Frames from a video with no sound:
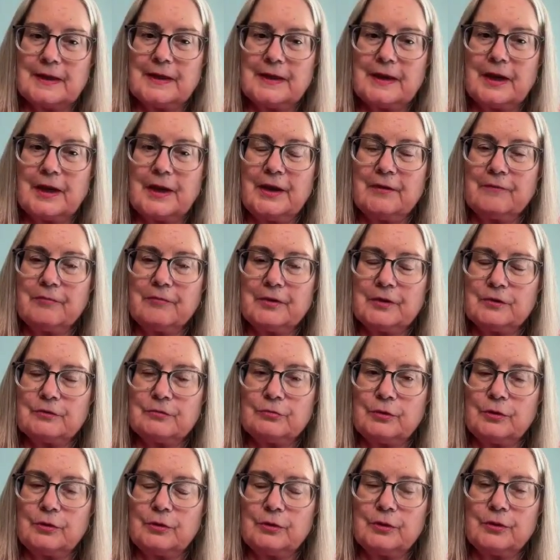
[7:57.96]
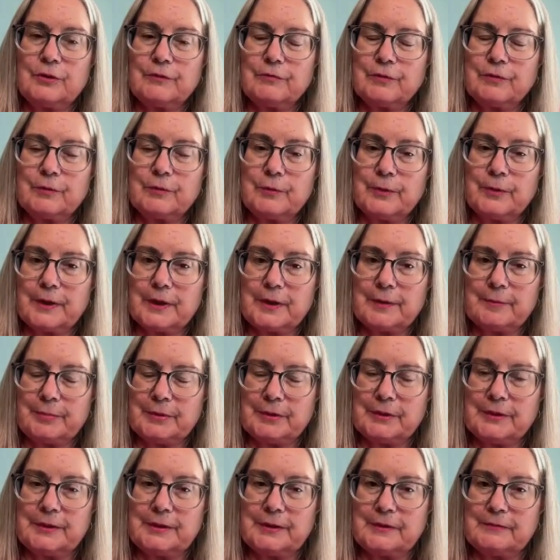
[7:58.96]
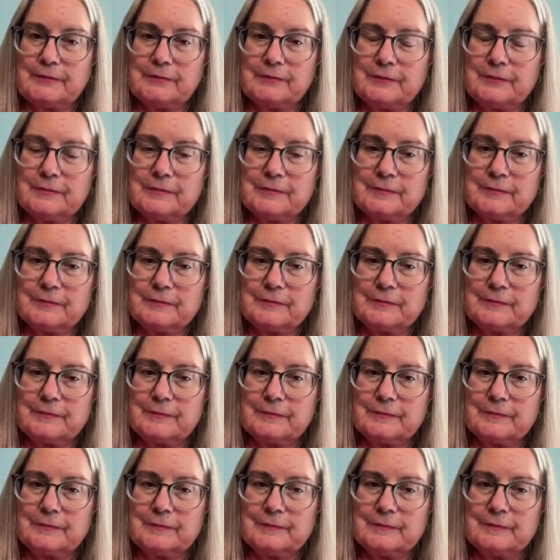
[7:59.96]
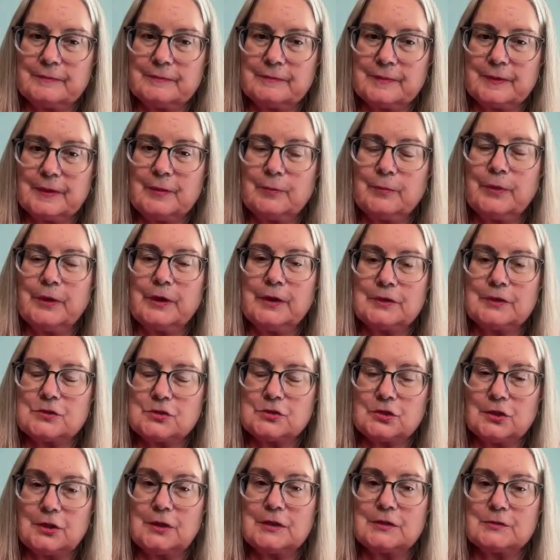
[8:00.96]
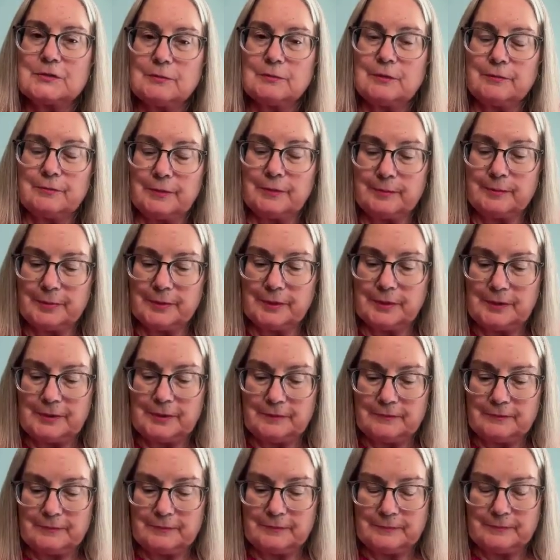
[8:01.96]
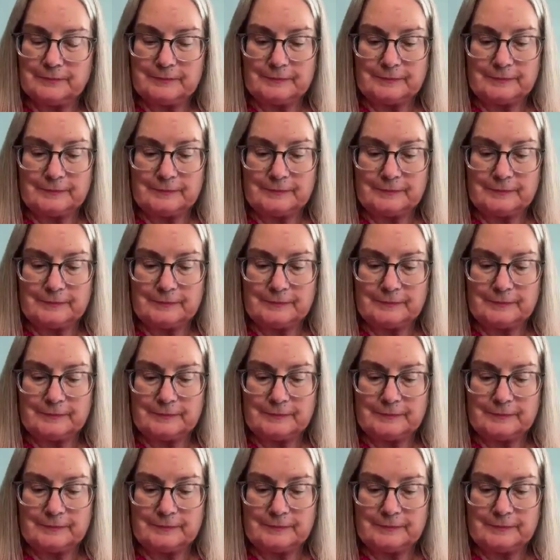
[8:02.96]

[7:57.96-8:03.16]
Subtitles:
And I have control over what I believe. And we can change what we believe.